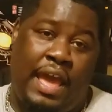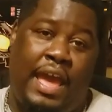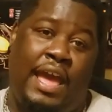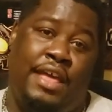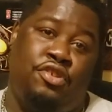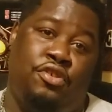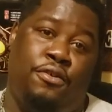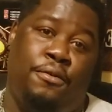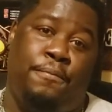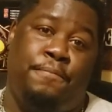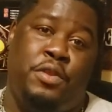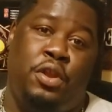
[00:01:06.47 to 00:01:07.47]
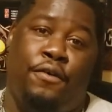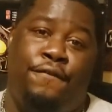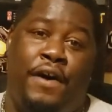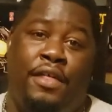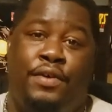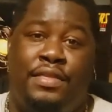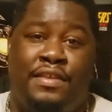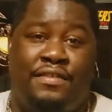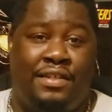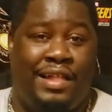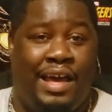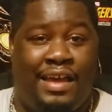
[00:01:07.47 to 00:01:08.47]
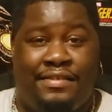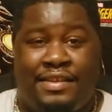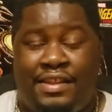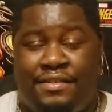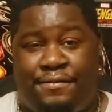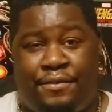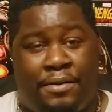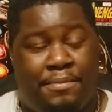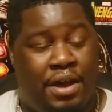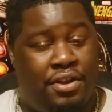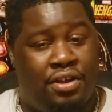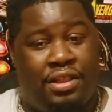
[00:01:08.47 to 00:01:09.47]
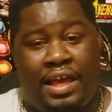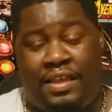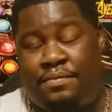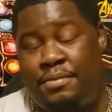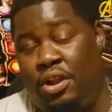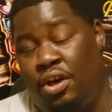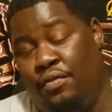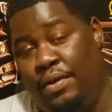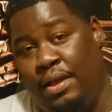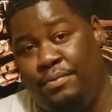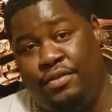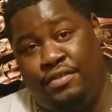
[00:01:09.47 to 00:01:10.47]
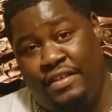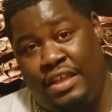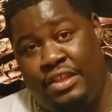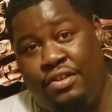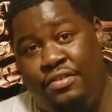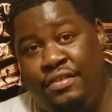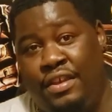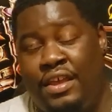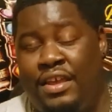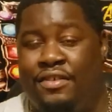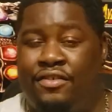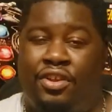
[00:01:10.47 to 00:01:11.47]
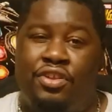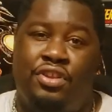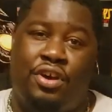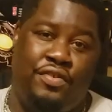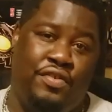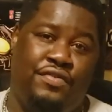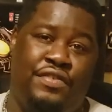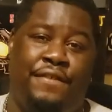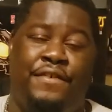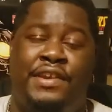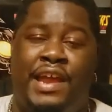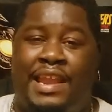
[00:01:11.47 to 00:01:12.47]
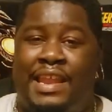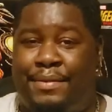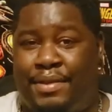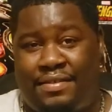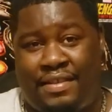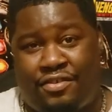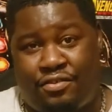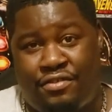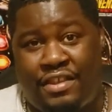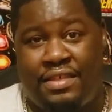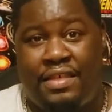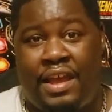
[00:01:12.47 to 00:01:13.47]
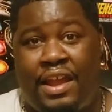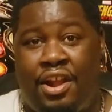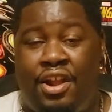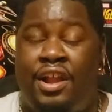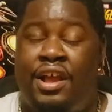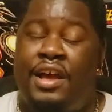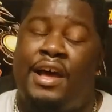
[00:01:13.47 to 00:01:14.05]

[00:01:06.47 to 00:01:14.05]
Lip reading: And you're following this class, and it's from underclassmen all the way up to seniors. So there's different dynamics that you see there.